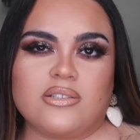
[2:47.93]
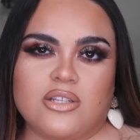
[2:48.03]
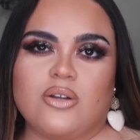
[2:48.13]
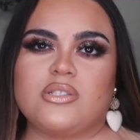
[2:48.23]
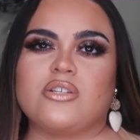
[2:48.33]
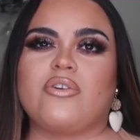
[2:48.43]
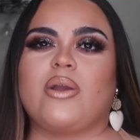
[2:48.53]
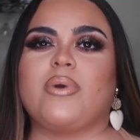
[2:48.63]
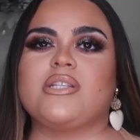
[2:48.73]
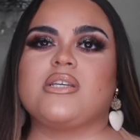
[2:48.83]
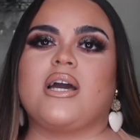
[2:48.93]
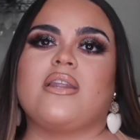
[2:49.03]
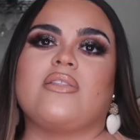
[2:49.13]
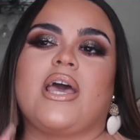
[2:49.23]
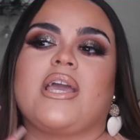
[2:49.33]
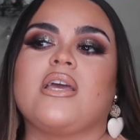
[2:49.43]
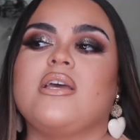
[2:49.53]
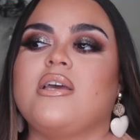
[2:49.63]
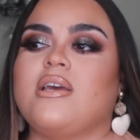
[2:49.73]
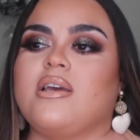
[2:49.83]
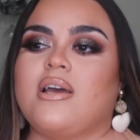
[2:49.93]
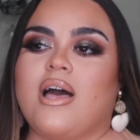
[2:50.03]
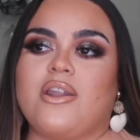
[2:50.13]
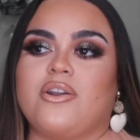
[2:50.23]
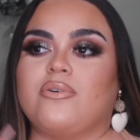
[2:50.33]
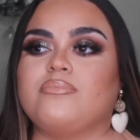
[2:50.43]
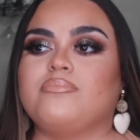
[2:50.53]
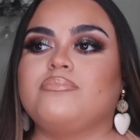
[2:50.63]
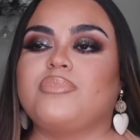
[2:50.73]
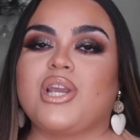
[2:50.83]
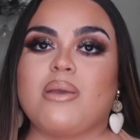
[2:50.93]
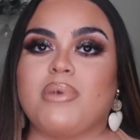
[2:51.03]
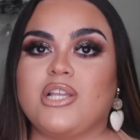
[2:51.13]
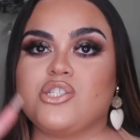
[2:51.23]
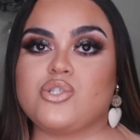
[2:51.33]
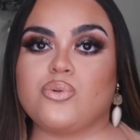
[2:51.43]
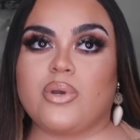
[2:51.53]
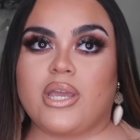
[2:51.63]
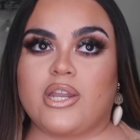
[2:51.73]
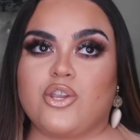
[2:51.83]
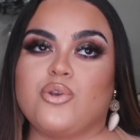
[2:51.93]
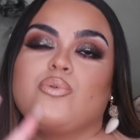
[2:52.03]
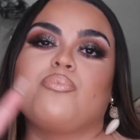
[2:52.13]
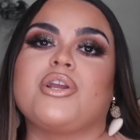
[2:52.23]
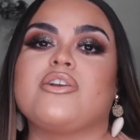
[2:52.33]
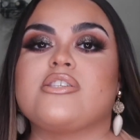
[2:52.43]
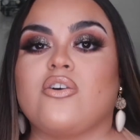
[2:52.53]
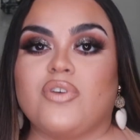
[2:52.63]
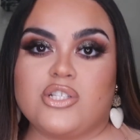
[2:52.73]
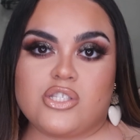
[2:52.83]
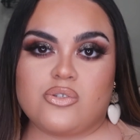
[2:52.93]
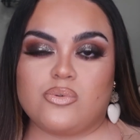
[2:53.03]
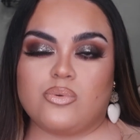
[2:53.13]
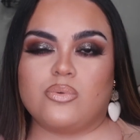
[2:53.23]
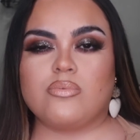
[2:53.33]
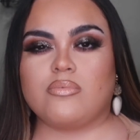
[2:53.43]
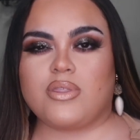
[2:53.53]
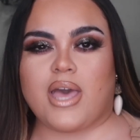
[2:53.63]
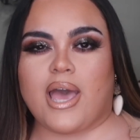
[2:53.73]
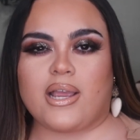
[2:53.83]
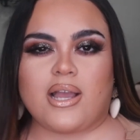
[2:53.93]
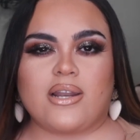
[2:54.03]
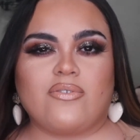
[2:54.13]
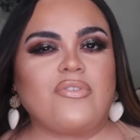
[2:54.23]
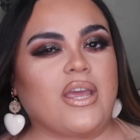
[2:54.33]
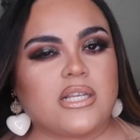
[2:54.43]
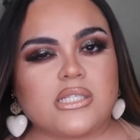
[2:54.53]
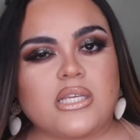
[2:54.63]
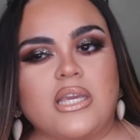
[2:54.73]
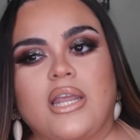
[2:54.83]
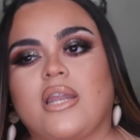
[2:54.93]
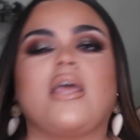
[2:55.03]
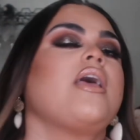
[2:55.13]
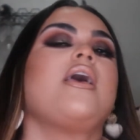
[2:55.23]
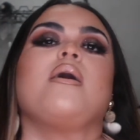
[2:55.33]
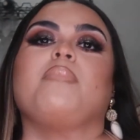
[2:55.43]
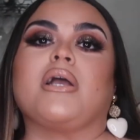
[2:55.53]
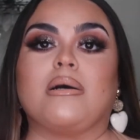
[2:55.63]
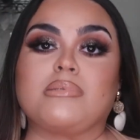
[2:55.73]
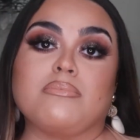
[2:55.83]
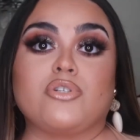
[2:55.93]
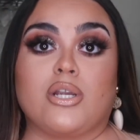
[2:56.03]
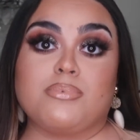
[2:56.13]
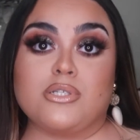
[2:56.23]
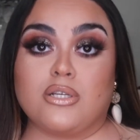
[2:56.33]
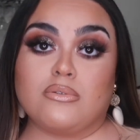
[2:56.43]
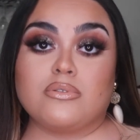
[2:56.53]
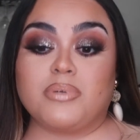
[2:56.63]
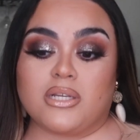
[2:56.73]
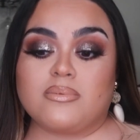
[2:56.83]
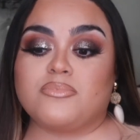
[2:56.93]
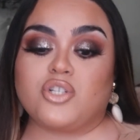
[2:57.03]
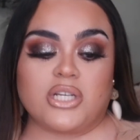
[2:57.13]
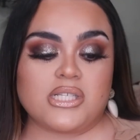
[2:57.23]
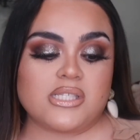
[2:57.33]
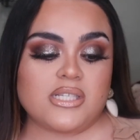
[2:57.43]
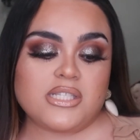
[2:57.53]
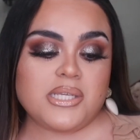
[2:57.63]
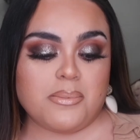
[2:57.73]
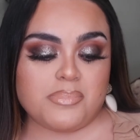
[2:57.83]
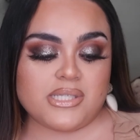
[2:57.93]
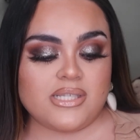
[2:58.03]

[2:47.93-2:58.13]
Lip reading: You know, it's a great way to kind of like, I don't know, bring him into it, and you bring yourself into that kind of fantasy and pick up some trips, you know, pick up some tricks and tips.